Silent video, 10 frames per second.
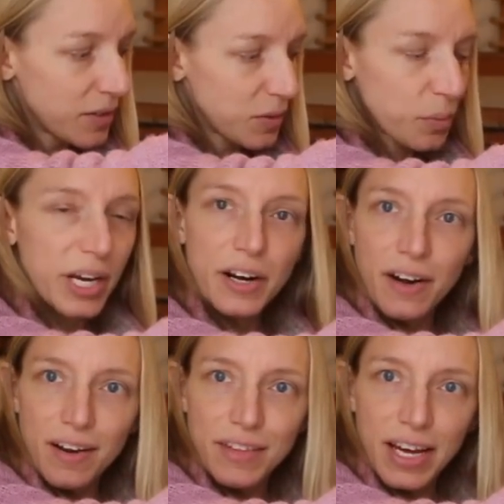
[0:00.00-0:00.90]
sweater
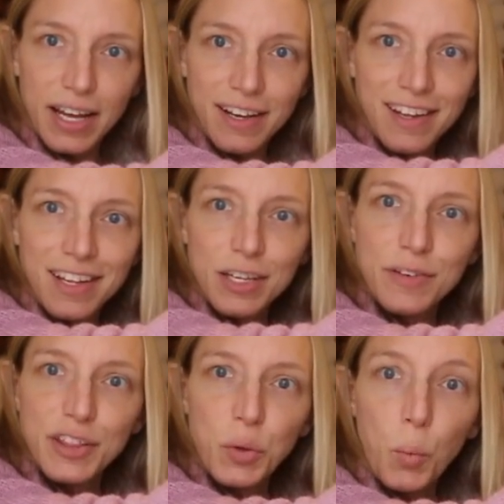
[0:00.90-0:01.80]
out of that,
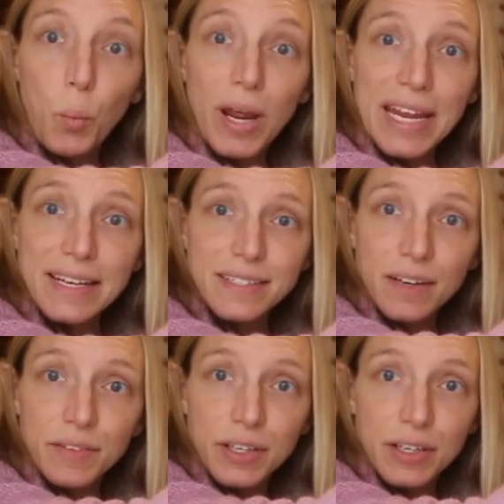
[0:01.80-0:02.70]
you've got the weight
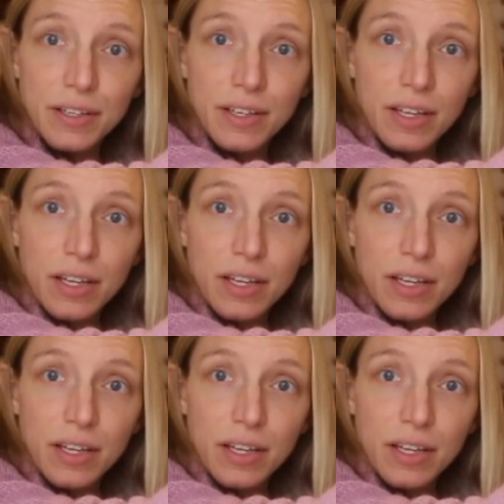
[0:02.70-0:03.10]
of the